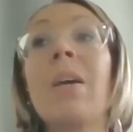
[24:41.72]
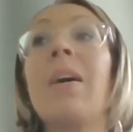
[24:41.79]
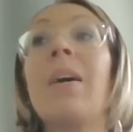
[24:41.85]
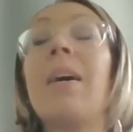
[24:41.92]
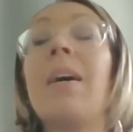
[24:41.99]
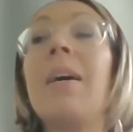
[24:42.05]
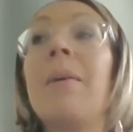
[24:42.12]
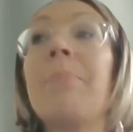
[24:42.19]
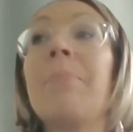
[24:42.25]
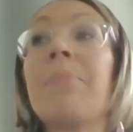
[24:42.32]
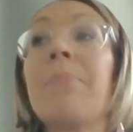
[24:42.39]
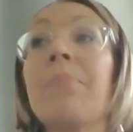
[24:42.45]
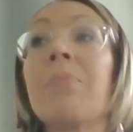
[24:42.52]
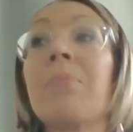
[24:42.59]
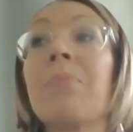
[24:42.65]

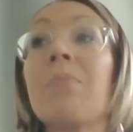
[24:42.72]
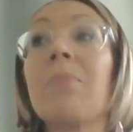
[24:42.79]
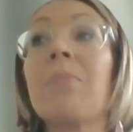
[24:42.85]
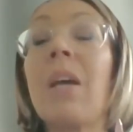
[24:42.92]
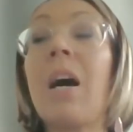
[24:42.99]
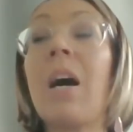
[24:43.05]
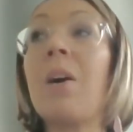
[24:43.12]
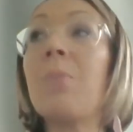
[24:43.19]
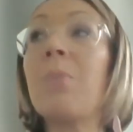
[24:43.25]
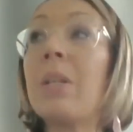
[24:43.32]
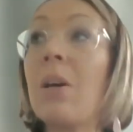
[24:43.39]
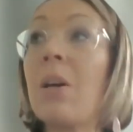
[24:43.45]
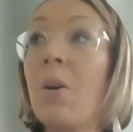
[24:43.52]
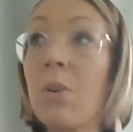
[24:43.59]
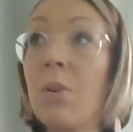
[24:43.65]
I will
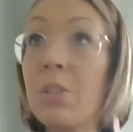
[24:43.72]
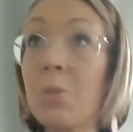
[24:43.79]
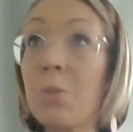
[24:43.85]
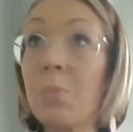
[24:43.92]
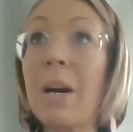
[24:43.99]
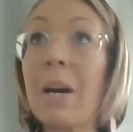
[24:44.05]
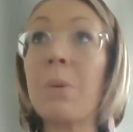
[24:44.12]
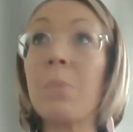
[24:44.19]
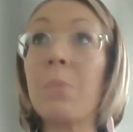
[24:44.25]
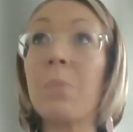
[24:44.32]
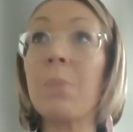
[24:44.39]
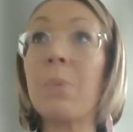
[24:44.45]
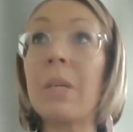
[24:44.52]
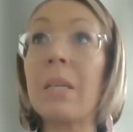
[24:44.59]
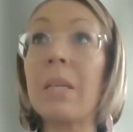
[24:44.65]
host one
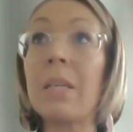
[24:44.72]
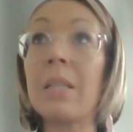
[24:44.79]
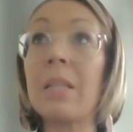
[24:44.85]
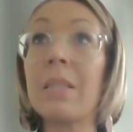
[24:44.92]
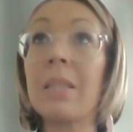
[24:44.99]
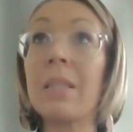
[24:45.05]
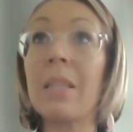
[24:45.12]
with